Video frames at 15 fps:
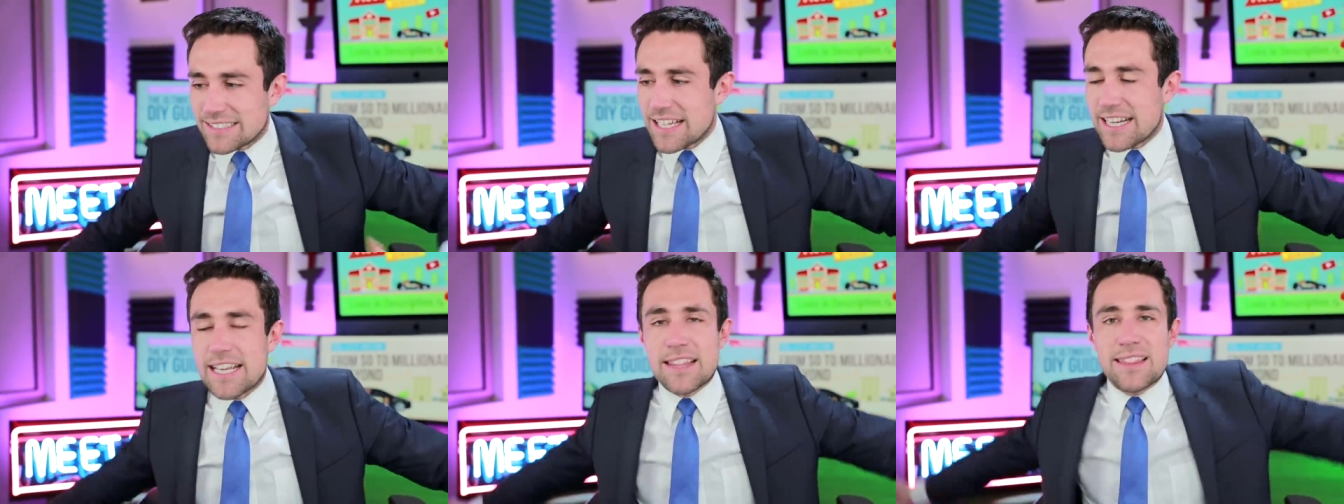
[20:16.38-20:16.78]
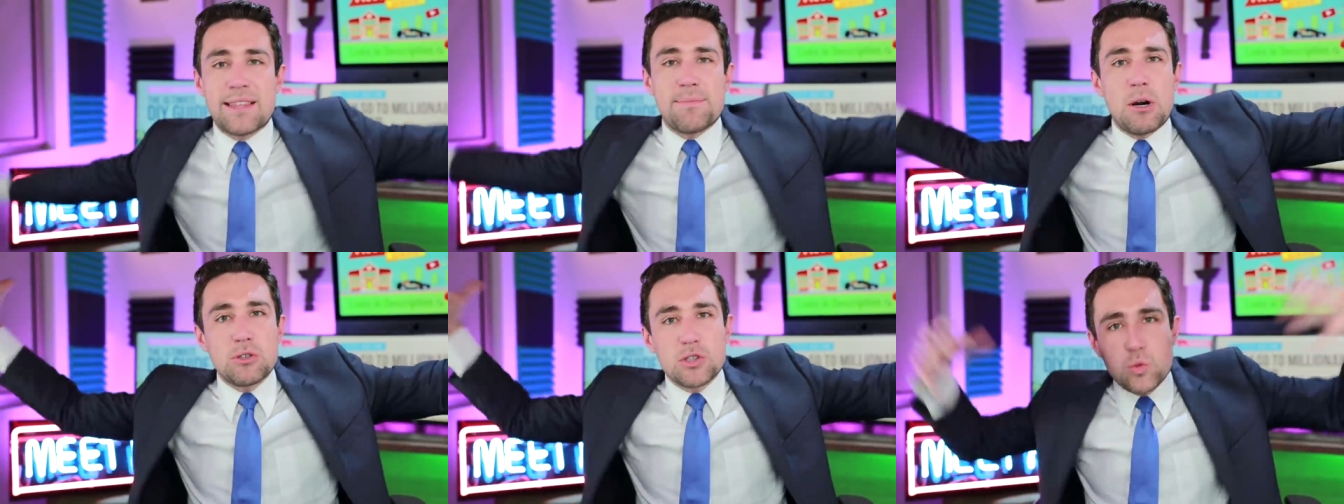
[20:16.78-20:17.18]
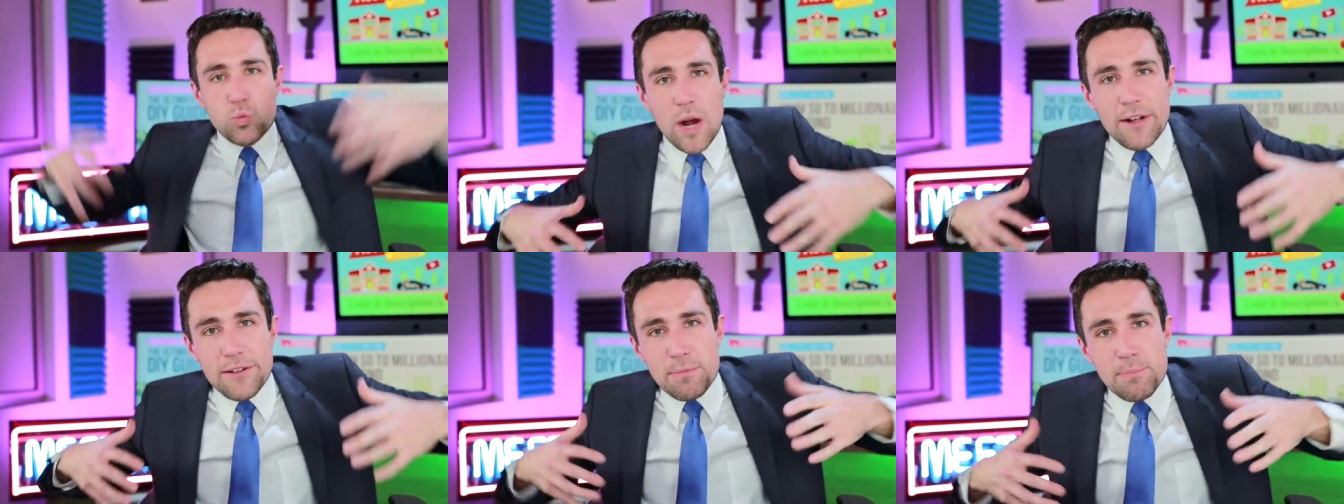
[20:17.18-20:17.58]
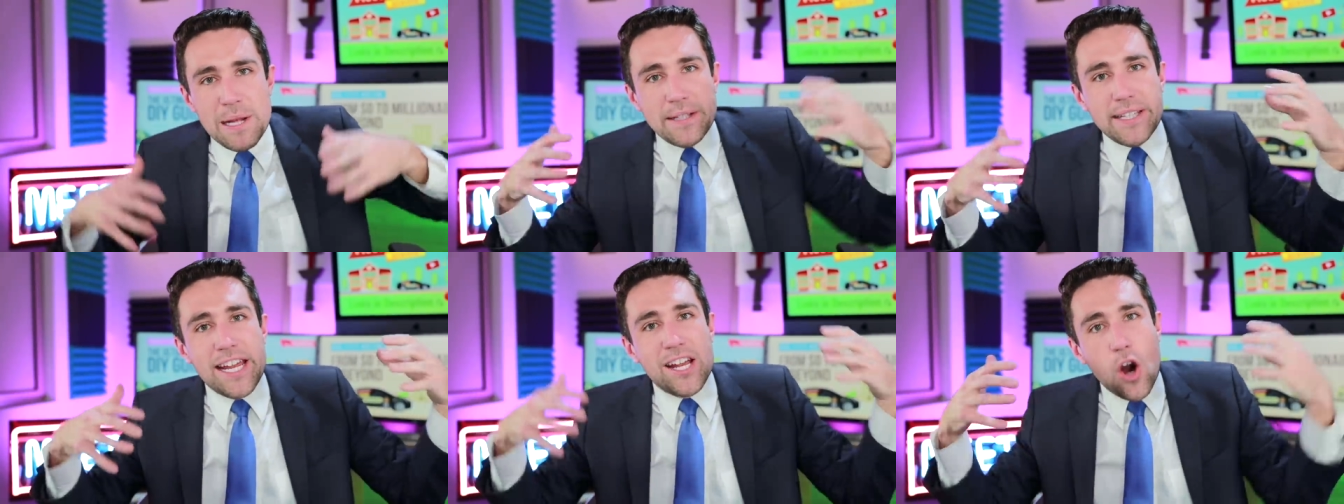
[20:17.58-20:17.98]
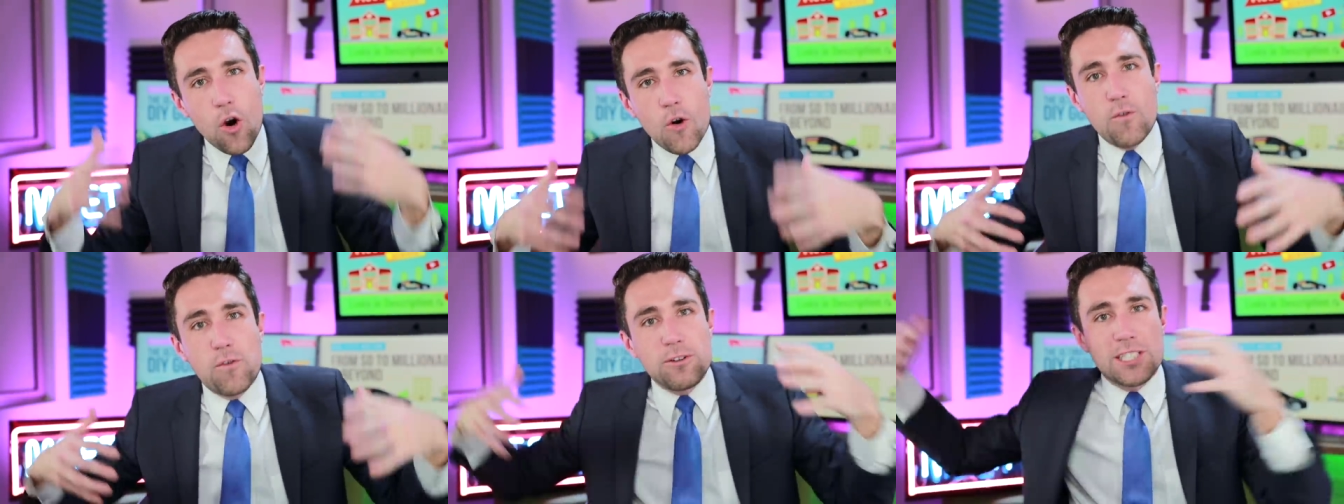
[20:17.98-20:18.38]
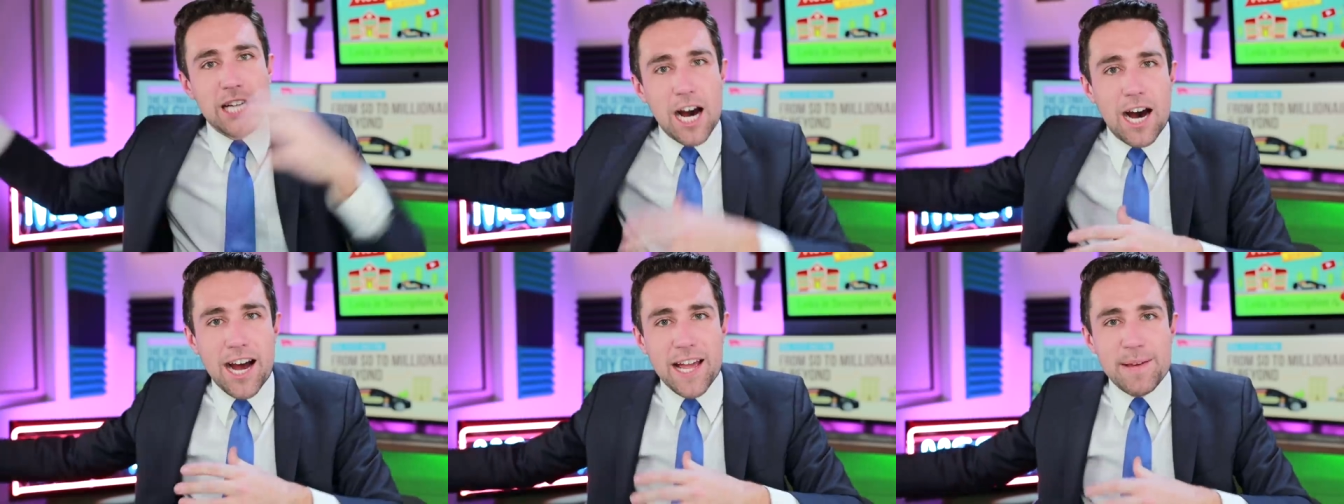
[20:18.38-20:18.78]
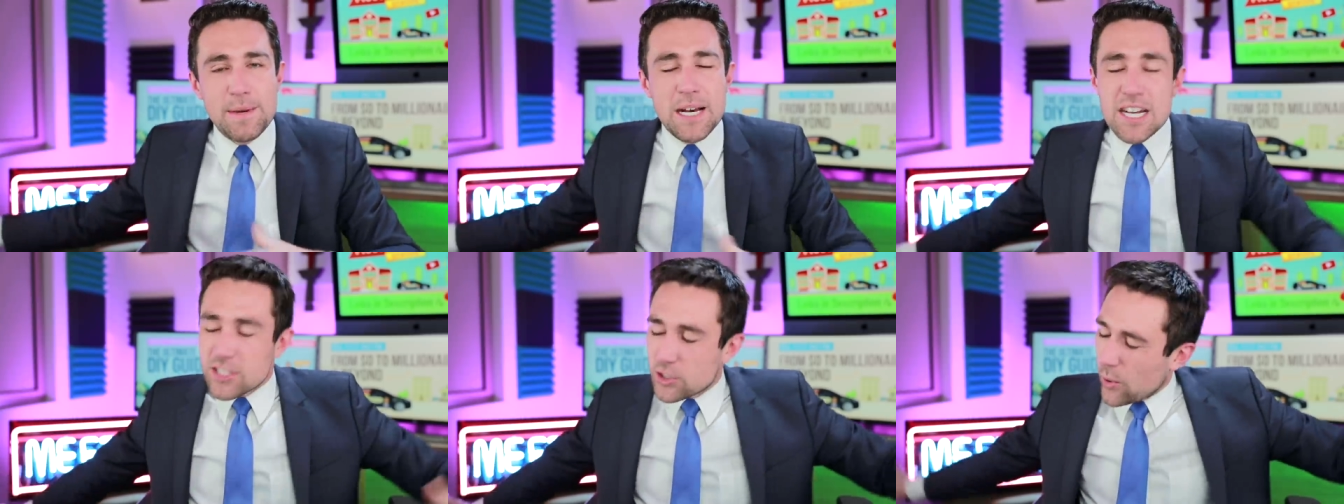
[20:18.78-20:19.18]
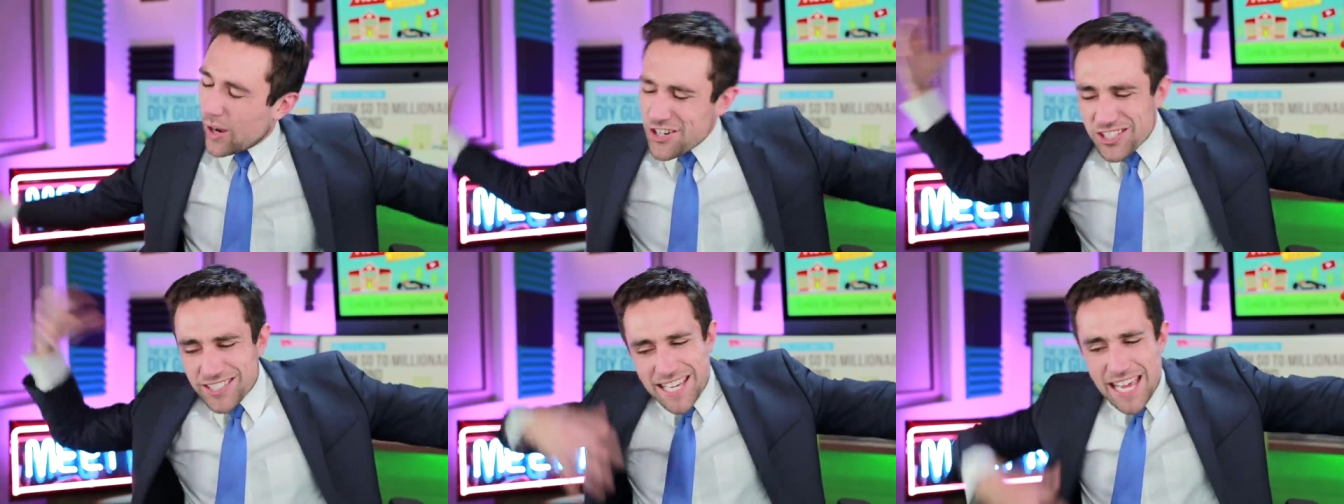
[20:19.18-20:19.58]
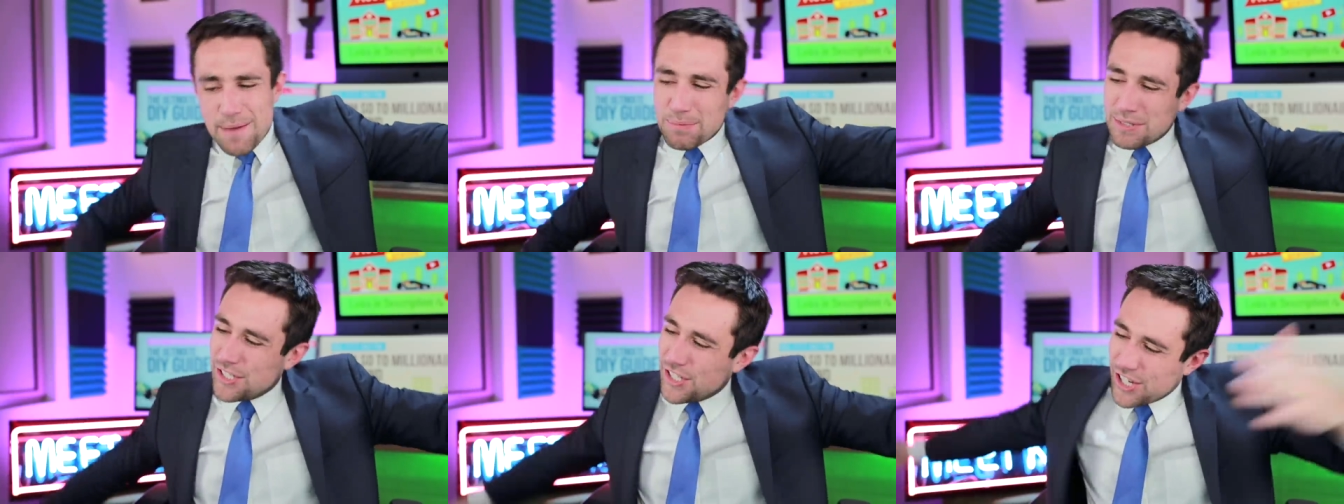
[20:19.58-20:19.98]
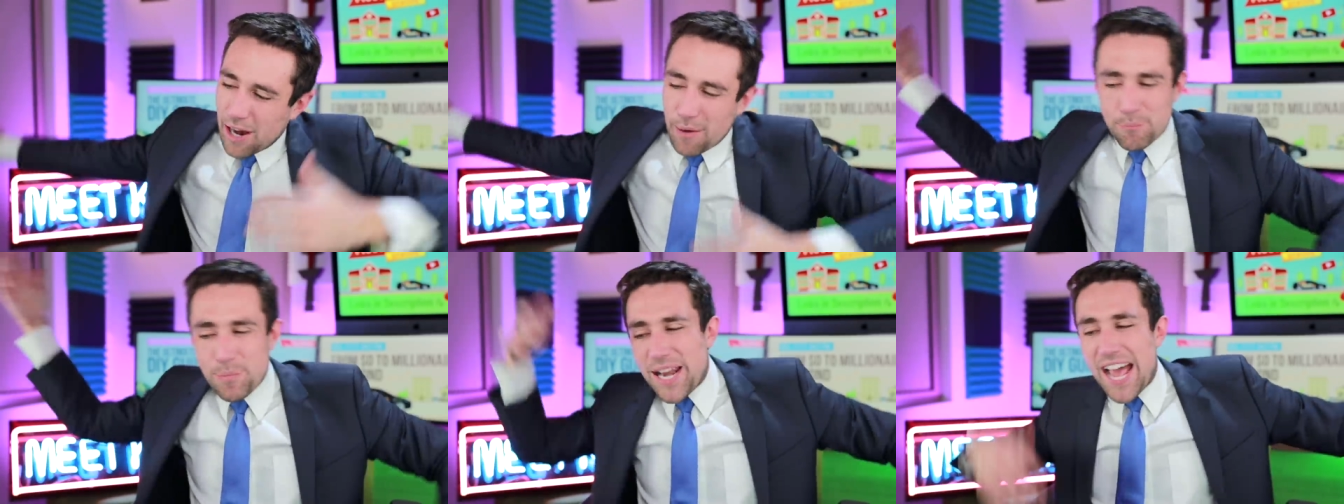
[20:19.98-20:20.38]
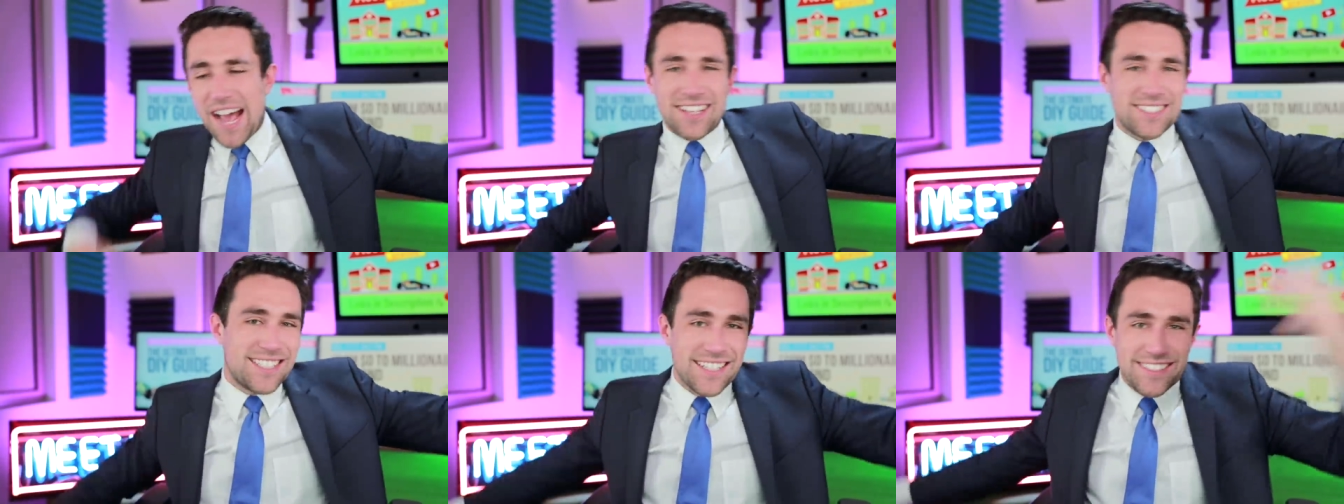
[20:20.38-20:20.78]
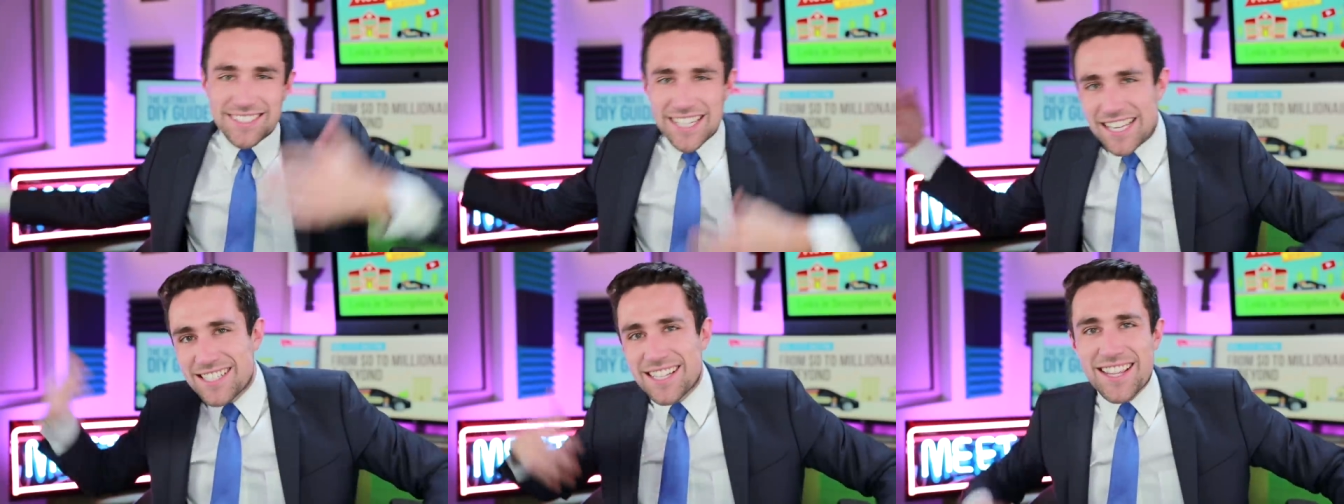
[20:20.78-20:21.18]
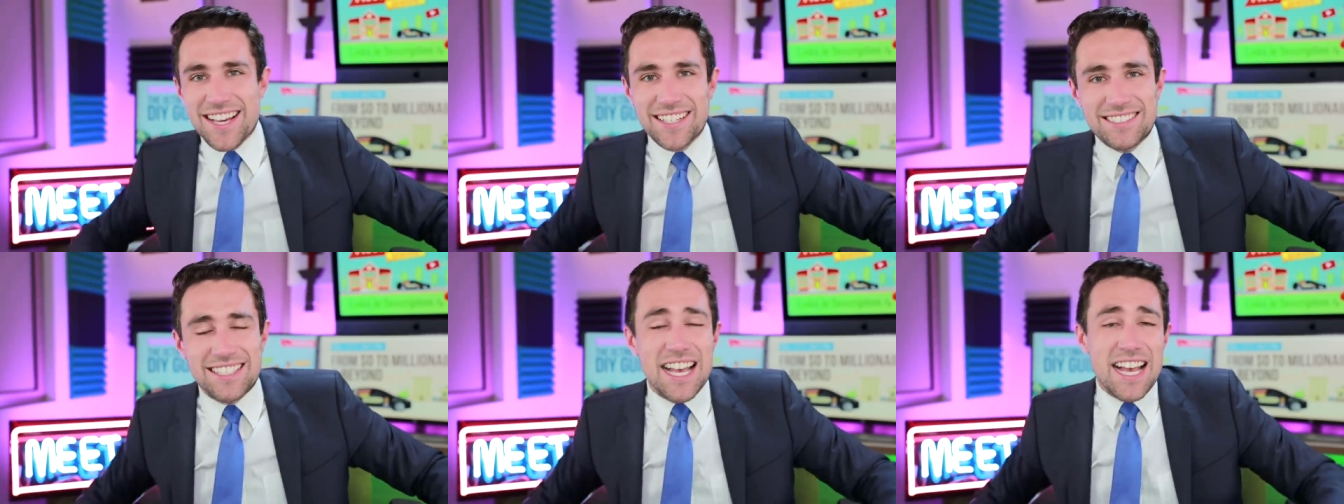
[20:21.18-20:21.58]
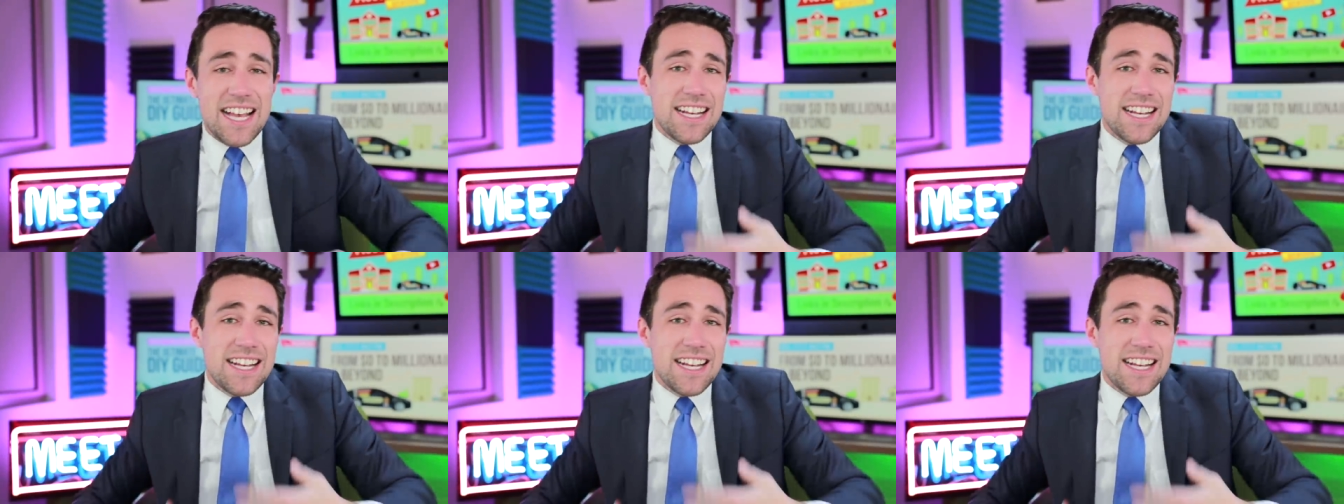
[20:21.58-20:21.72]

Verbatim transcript: in it and the most wealth building over time. So I just keep dumping assets into this.